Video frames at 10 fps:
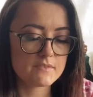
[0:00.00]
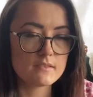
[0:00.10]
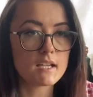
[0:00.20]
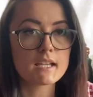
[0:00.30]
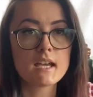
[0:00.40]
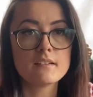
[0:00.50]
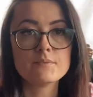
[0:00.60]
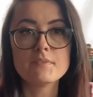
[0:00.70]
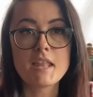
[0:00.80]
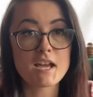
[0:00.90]
again,
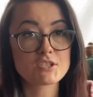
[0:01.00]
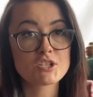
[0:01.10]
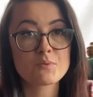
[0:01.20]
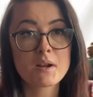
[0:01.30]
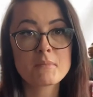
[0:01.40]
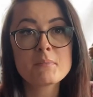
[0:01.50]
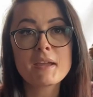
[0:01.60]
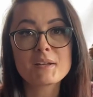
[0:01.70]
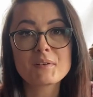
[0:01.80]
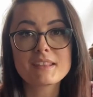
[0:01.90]
not sure what I'm gonna
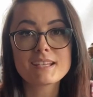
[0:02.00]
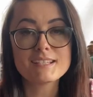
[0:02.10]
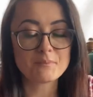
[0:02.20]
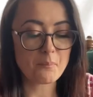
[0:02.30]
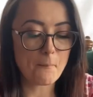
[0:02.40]
make with it,